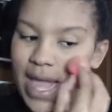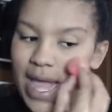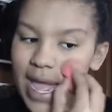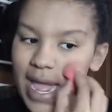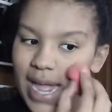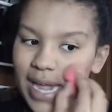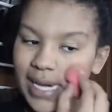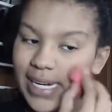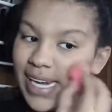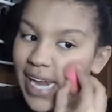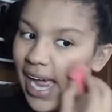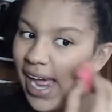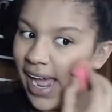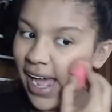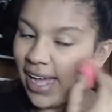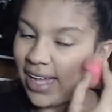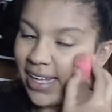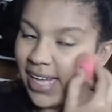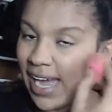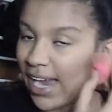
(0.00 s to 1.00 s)
And
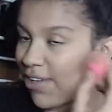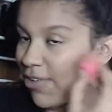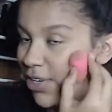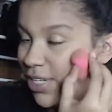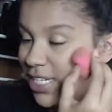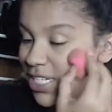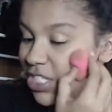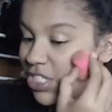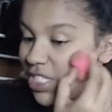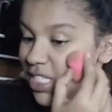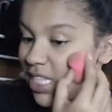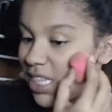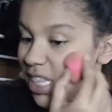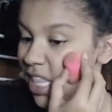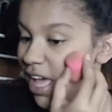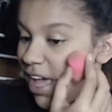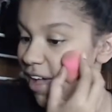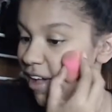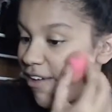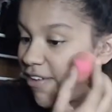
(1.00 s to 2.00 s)
yeah, I really just
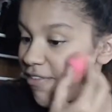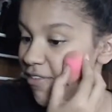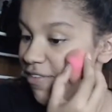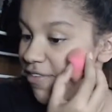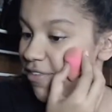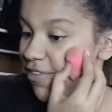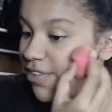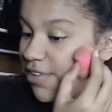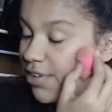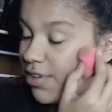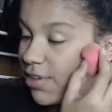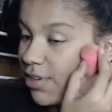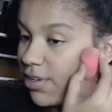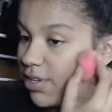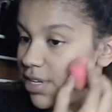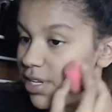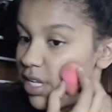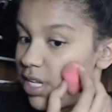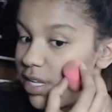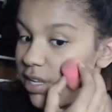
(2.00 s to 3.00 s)
love
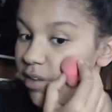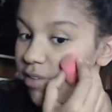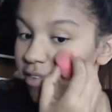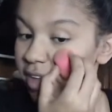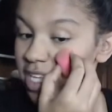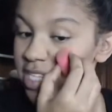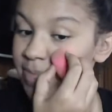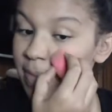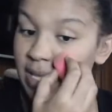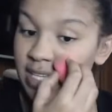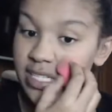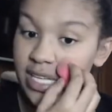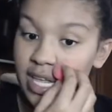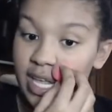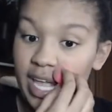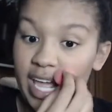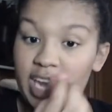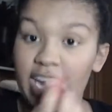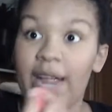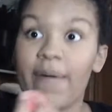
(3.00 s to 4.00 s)
face
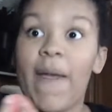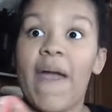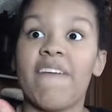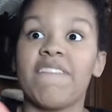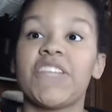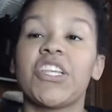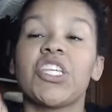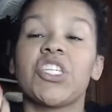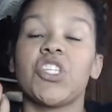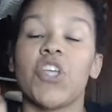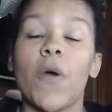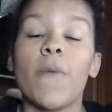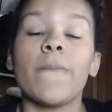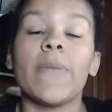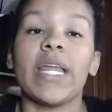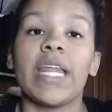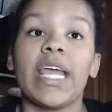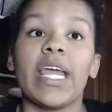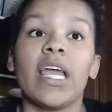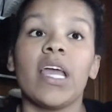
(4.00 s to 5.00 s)
masking, and I have so
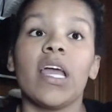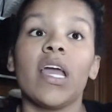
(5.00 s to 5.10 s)
many.